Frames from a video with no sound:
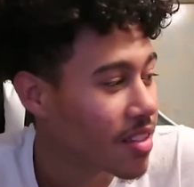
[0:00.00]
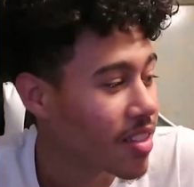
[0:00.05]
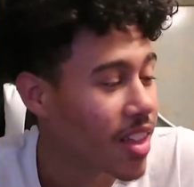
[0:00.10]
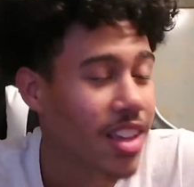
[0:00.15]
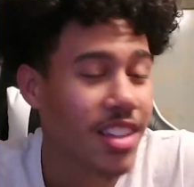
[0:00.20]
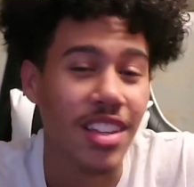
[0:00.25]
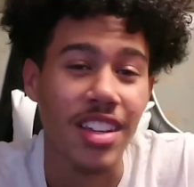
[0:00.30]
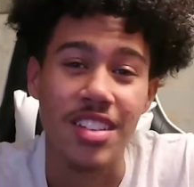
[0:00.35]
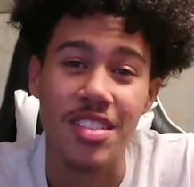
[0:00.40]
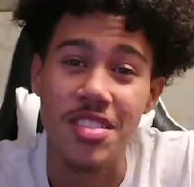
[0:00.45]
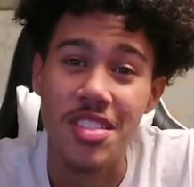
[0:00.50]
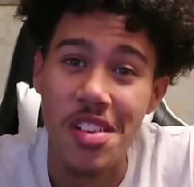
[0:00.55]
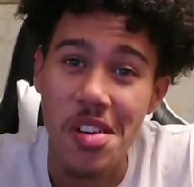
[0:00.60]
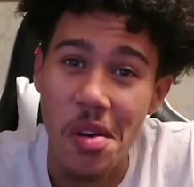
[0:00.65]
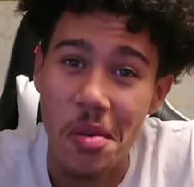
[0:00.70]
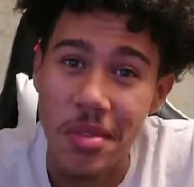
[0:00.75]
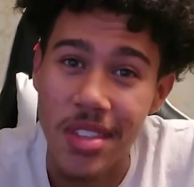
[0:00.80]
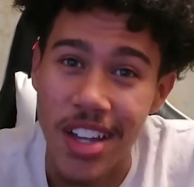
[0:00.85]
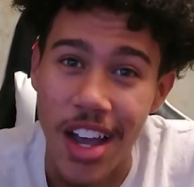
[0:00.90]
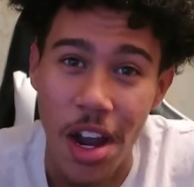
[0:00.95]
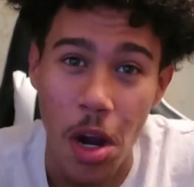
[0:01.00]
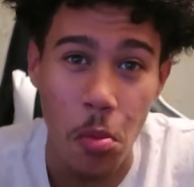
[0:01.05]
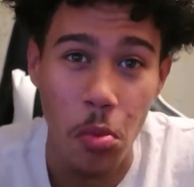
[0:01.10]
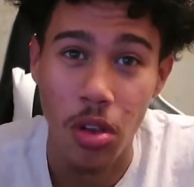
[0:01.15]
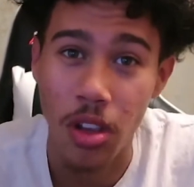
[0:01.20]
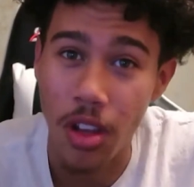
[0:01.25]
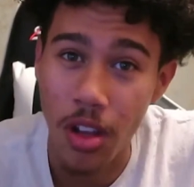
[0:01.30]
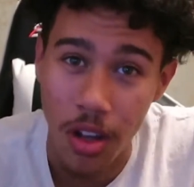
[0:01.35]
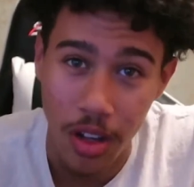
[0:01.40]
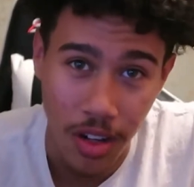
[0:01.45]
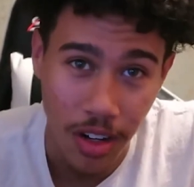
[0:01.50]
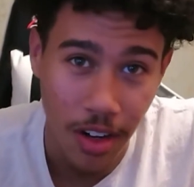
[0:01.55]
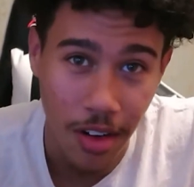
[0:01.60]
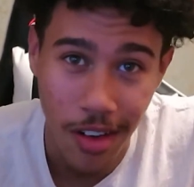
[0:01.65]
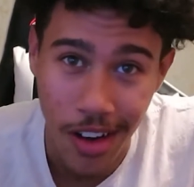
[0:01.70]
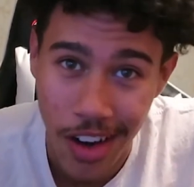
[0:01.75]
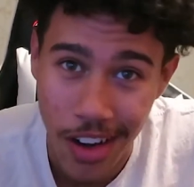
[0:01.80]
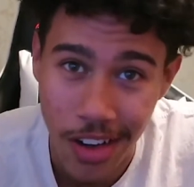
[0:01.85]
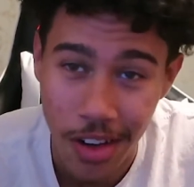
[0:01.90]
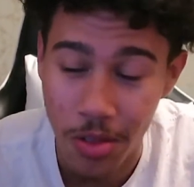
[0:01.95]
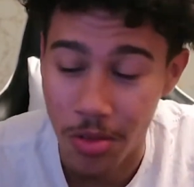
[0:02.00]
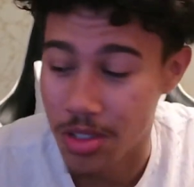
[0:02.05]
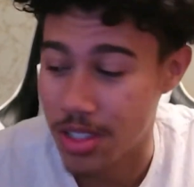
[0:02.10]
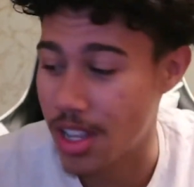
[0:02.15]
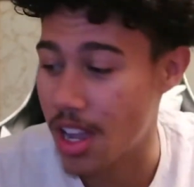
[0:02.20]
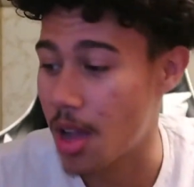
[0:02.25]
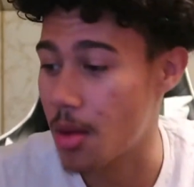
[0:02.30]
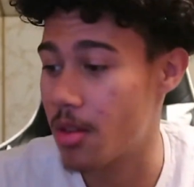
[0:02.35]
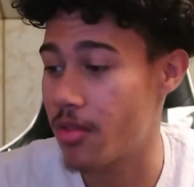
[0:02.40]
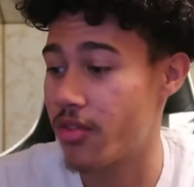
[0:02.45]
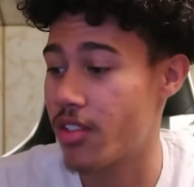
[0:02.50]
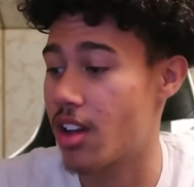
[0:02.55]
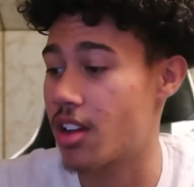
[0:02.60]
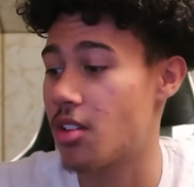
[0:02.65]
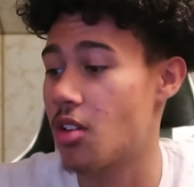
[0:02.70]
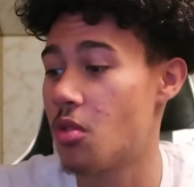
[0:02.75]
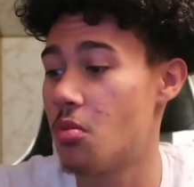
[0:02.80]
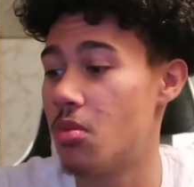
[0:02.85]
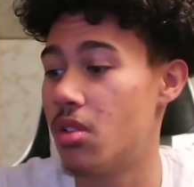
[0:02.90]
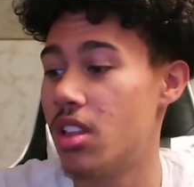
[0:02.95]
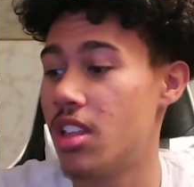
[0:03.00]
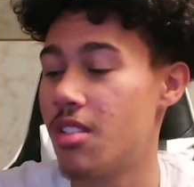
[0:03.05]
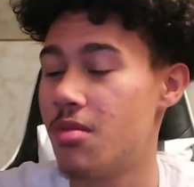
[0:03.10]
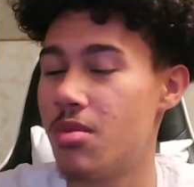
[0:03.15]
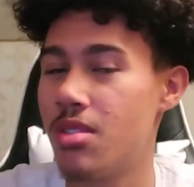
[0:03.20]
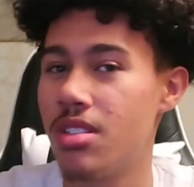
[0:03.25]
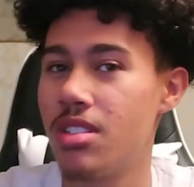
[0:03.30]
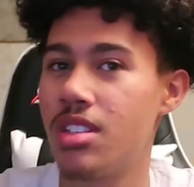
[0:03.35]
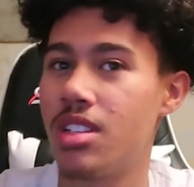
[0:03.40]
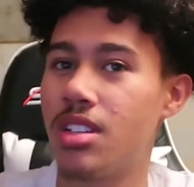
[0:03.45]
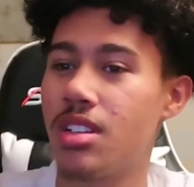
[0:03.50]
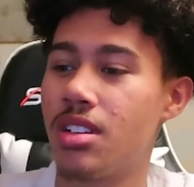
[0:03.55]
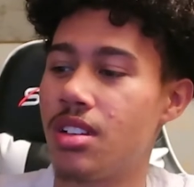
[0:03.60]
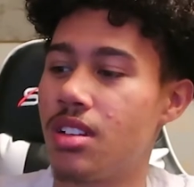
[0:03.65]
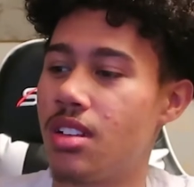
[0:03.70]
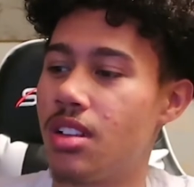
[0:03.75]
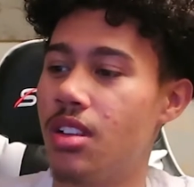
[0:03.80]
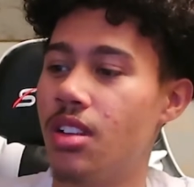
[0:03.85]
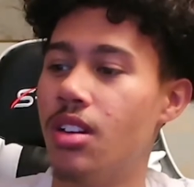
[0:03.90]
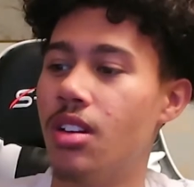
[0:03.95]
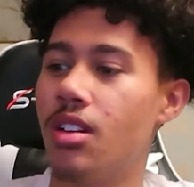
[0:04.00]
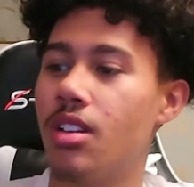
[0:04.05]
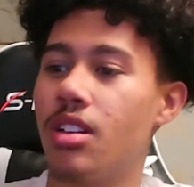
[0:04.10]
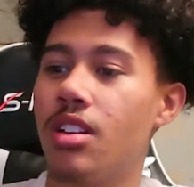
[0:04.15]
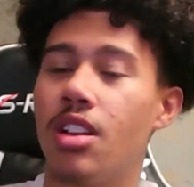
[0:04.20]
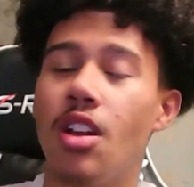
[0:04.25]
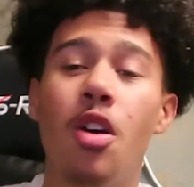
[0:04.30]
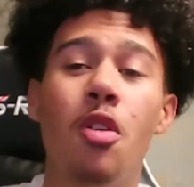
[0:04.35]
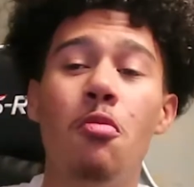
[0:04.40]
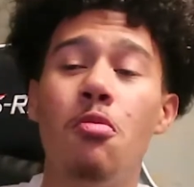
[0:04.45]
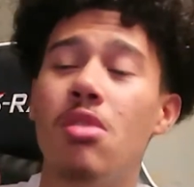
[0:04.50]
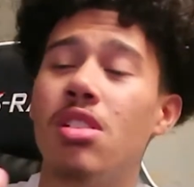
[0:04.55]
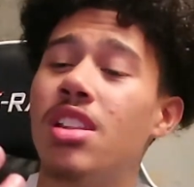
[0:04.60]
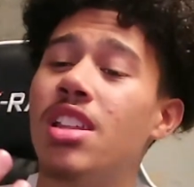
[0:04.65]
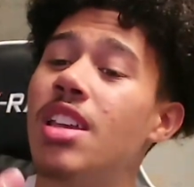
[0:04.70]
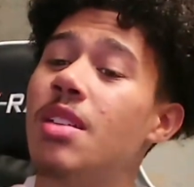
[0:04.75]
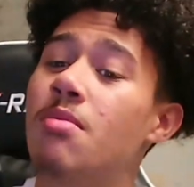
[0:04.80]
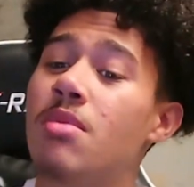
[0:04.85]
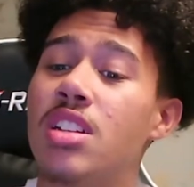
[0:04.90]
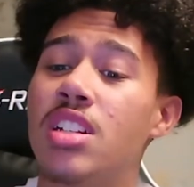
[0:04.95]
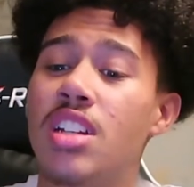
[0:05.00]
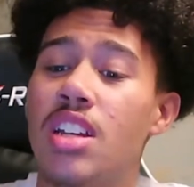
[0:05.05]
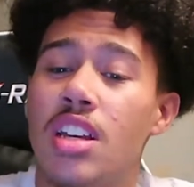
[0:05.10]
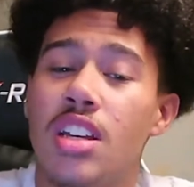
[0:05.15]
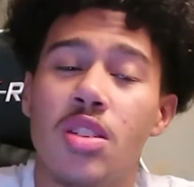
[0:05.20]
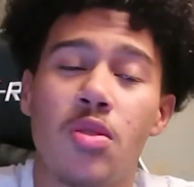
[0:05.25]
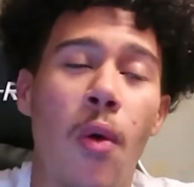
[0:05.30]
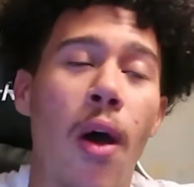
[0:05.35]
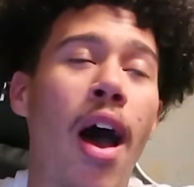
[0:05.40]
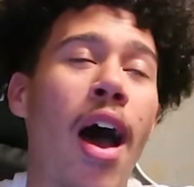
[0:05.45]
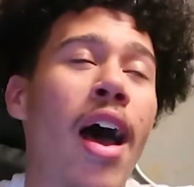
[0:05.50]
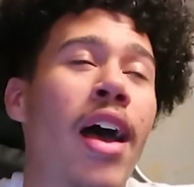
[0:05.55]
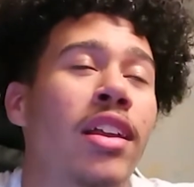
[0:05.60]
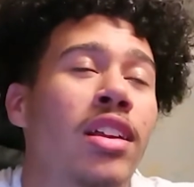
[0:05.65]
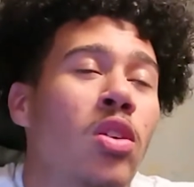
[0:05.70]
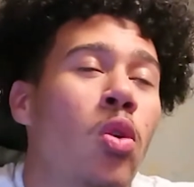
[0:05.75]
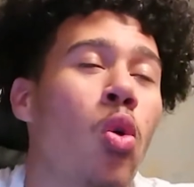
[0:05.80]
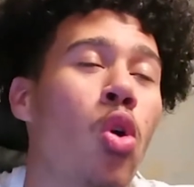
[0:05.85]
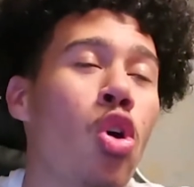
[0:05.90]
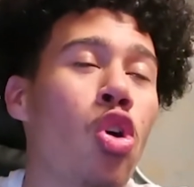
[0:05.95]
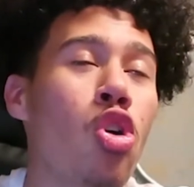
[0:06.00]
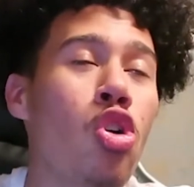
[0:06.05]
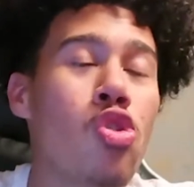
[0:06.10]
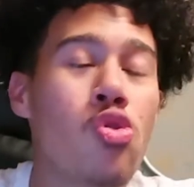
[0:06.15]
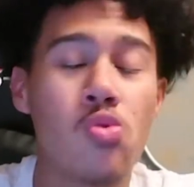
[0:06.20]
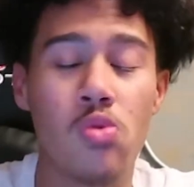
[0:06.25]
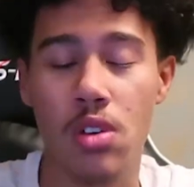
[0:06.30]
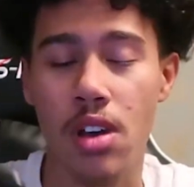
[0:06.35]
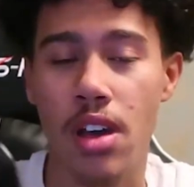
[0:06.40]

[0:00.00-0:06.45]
That's how you know I'm tired. But look, the grind don't stop. If y'all don't believe me, look, don't believe me, just watch. Woo!